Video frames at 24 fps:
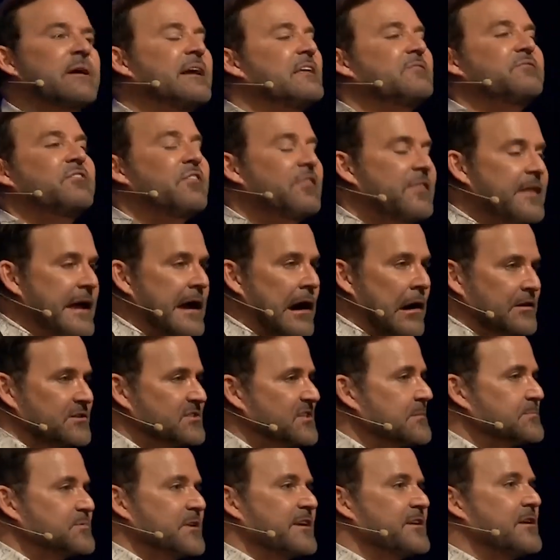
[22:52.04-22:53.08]
you're not even there. It
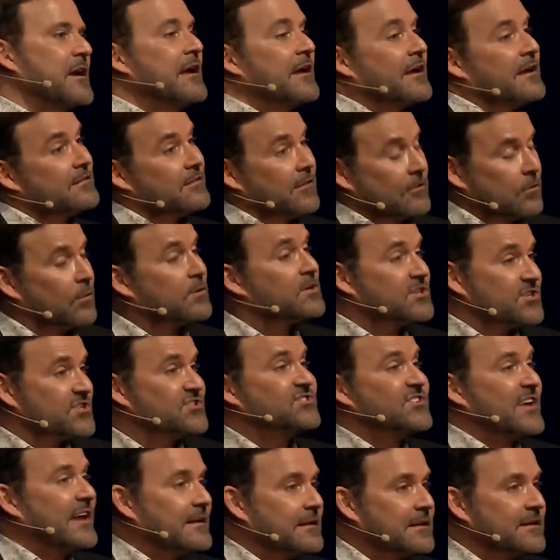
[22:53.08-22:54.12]
seems like the Lord
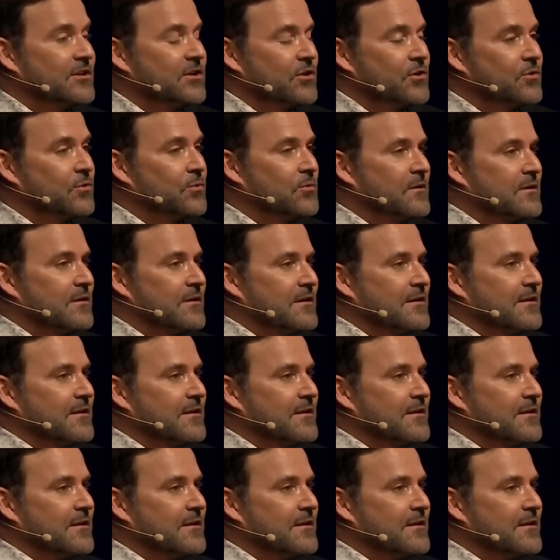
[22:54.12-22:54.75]
just said to you,